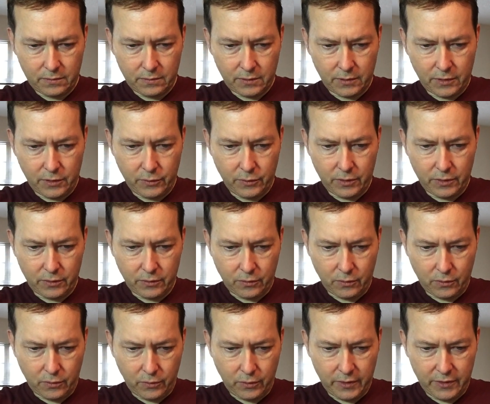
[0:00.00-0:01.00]
you can
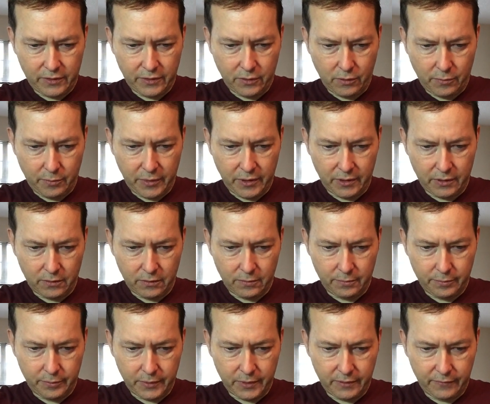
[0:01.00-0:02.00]
always go bigger,
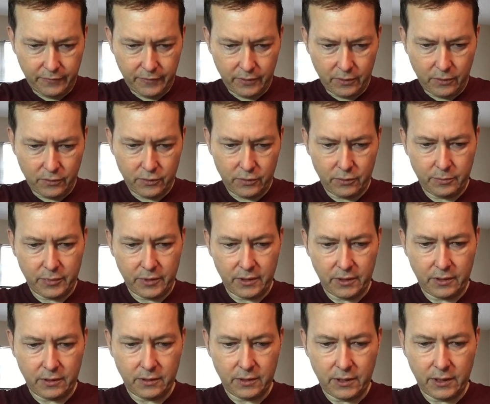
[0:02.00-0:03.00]
but if you go too
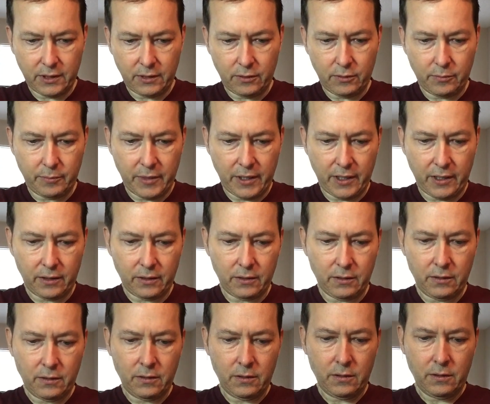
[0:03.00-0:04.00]
big, you can't go back.
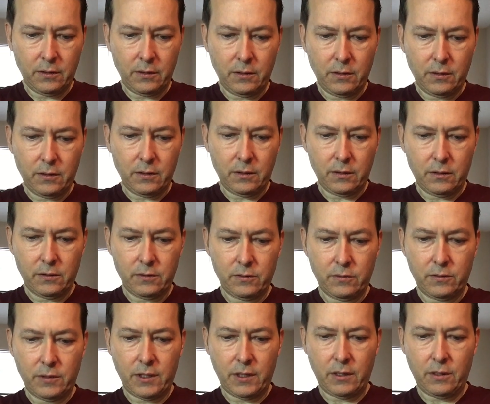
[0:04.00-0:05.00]
So
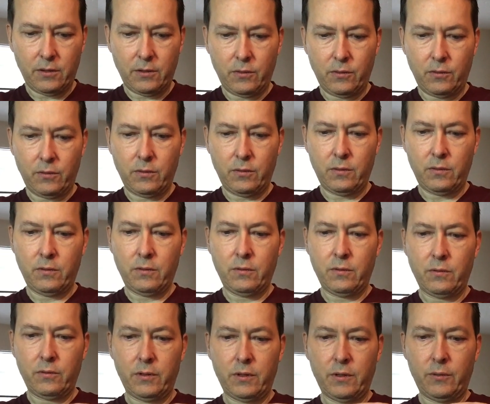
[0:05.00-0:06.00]
now,
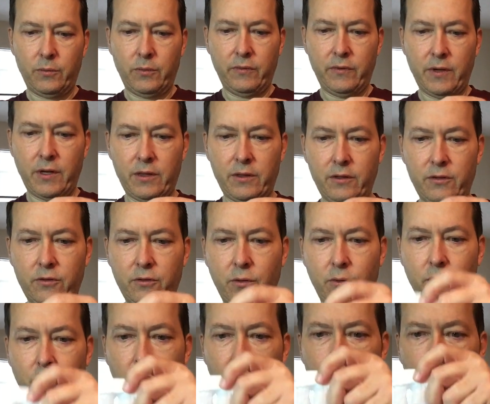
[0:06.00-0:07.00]
okay, we've got this
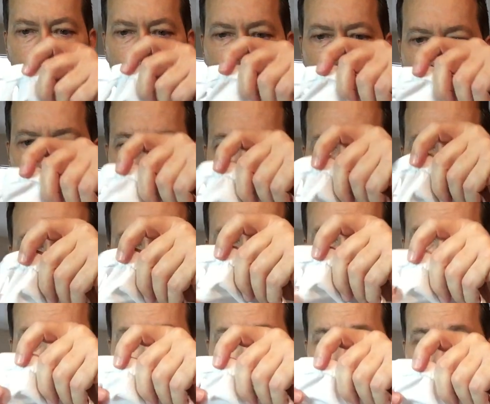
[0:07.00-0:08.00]
hole
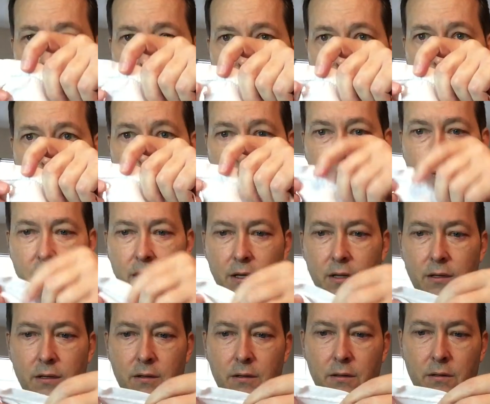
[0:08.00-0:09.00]
at the
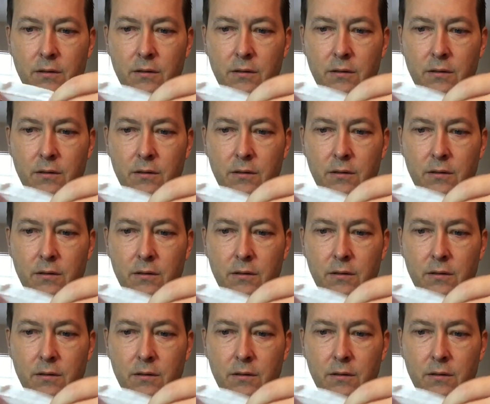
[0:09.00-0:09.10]
end,